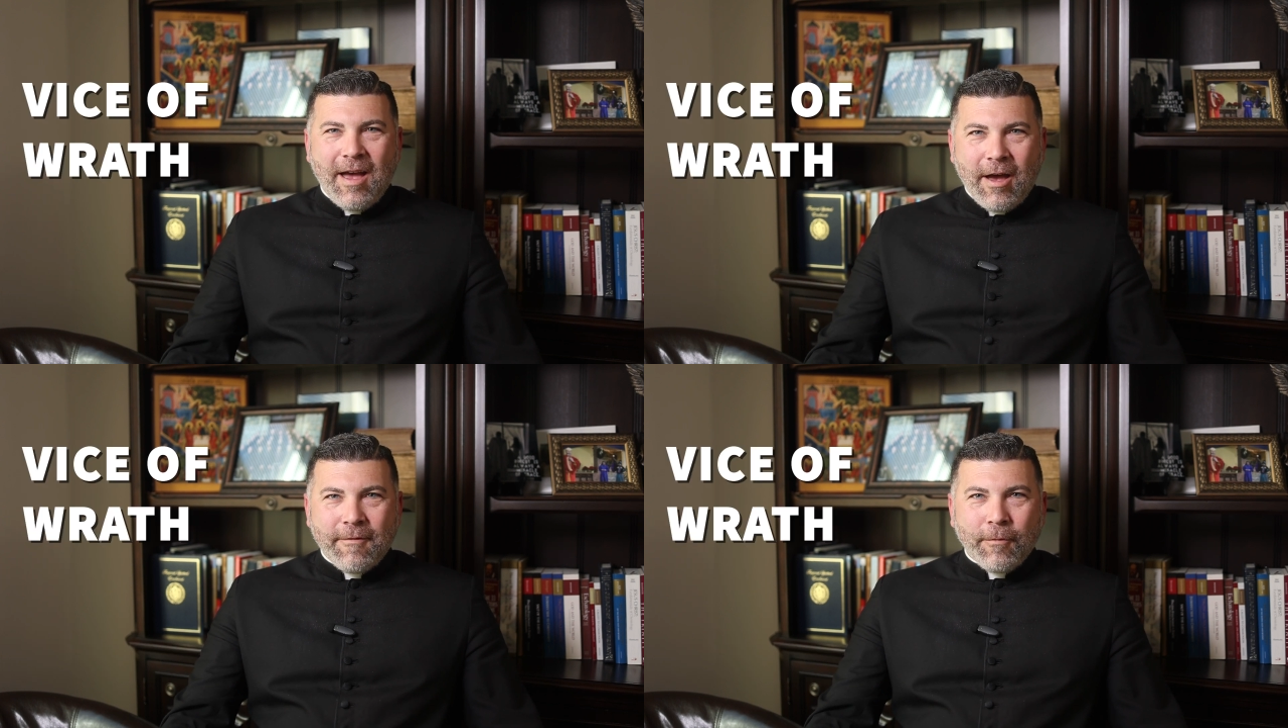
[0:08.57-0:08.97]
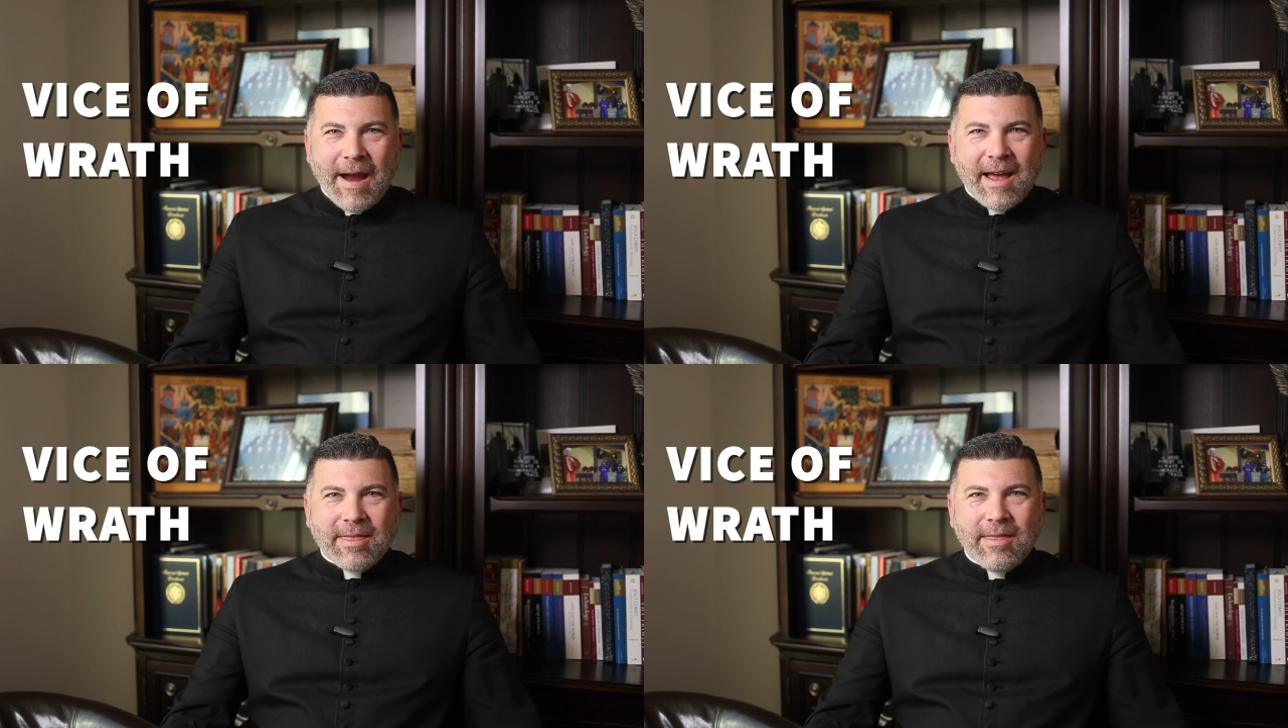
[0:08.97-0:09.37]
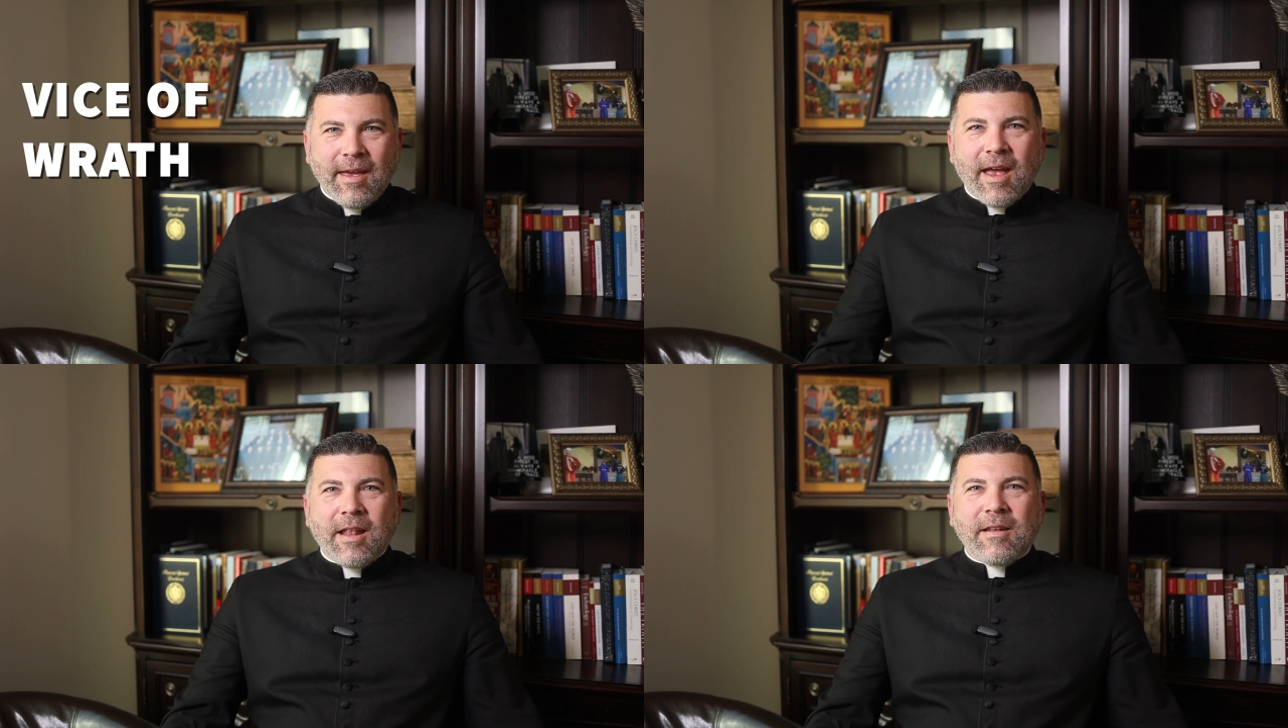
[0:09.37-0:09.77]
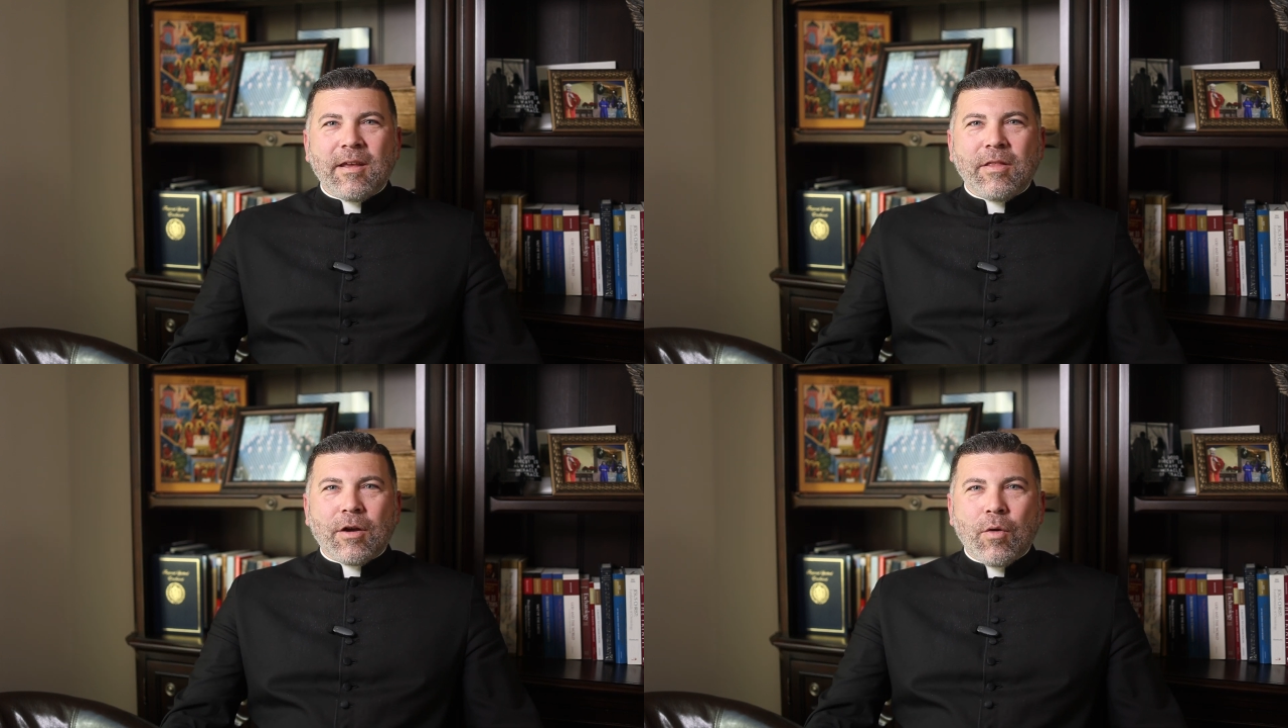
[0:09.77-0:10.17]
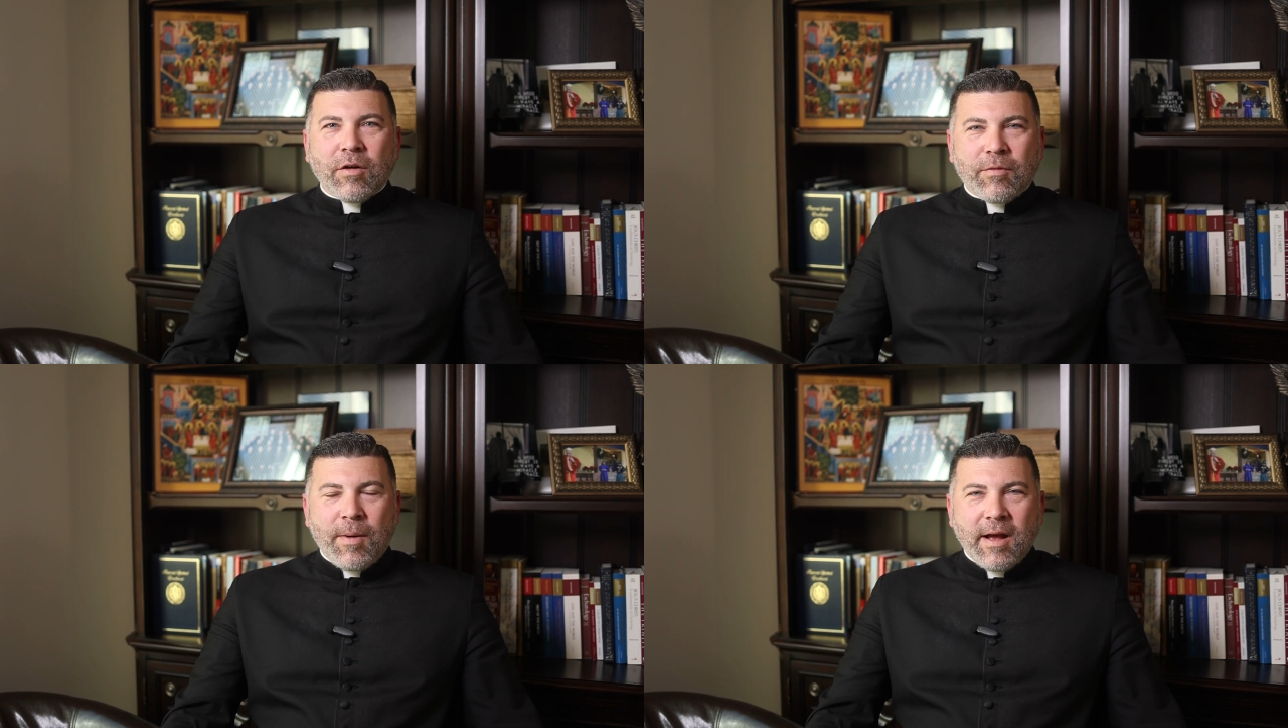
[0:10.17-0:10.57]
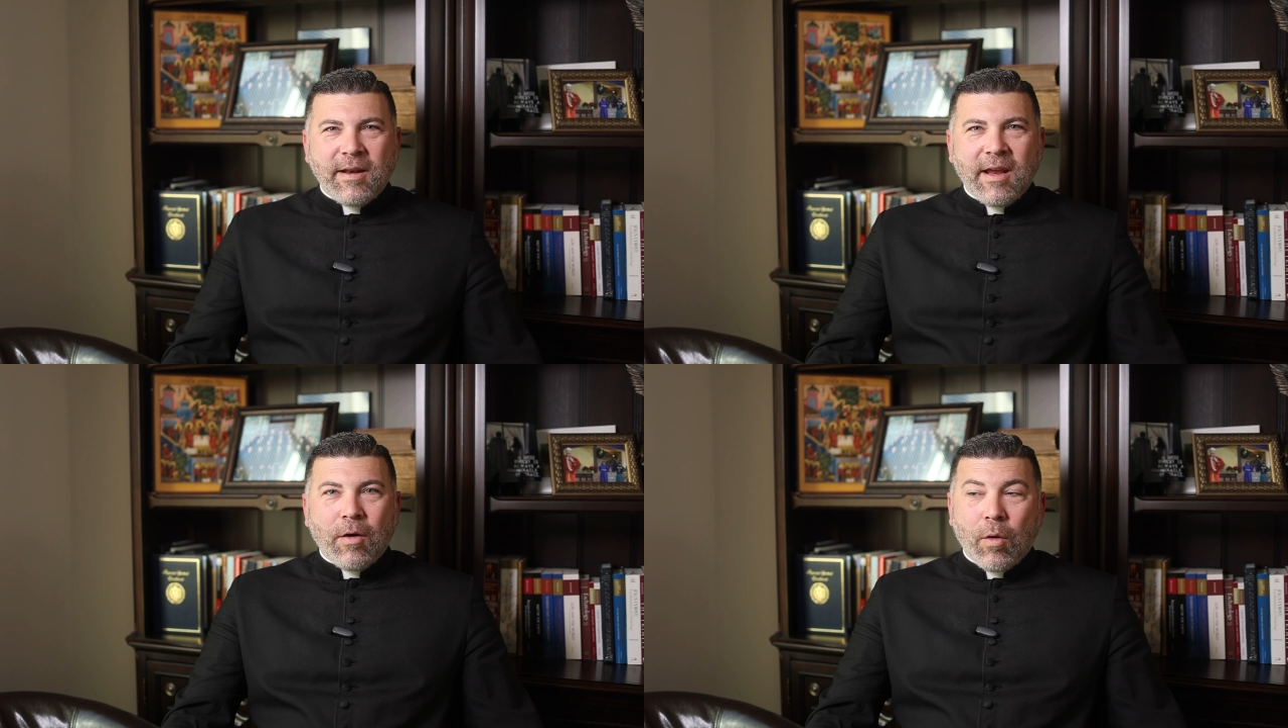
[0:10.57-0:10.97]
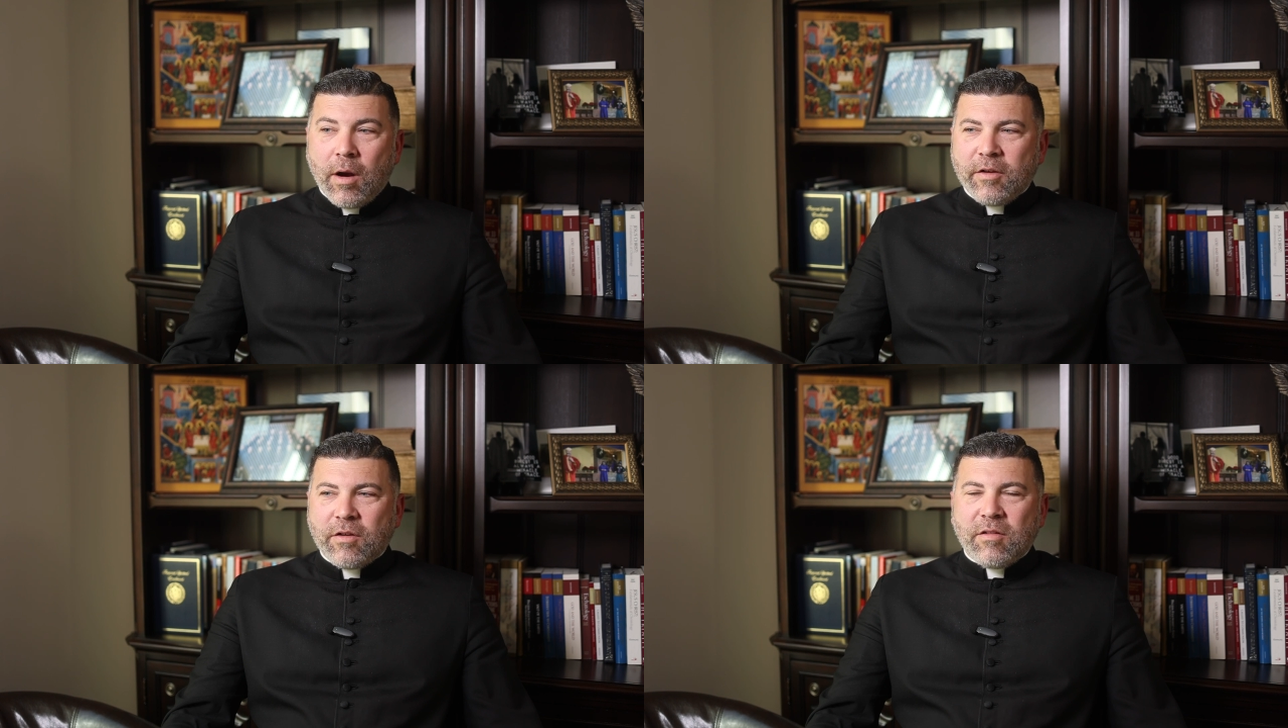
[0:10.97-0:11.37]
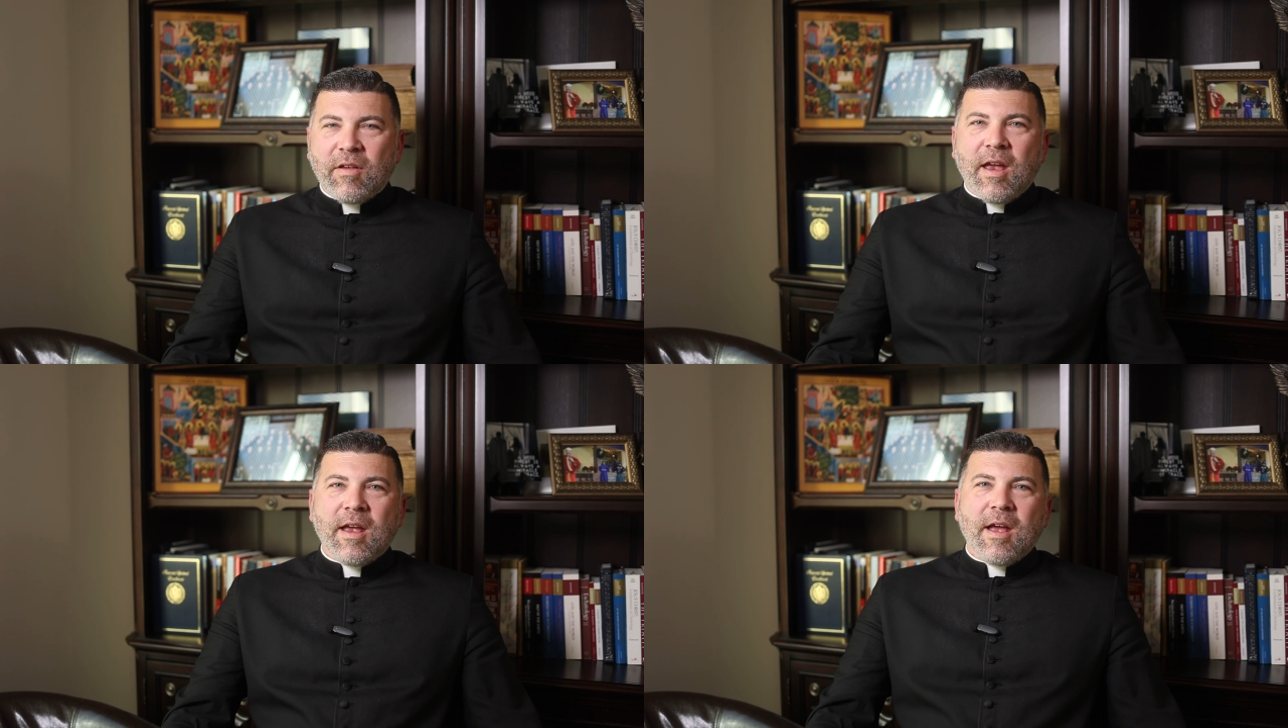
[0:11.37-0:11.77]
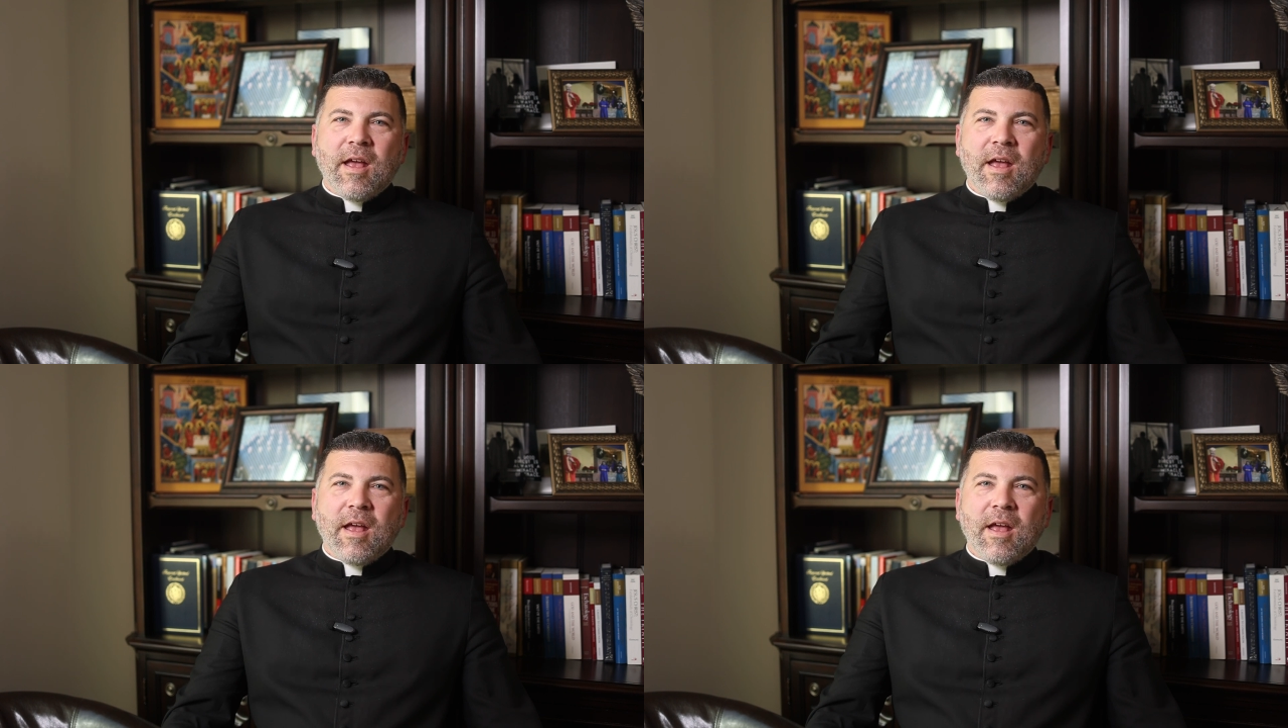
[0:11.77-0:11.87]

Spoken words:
of wrath and the corresponding, or I should say,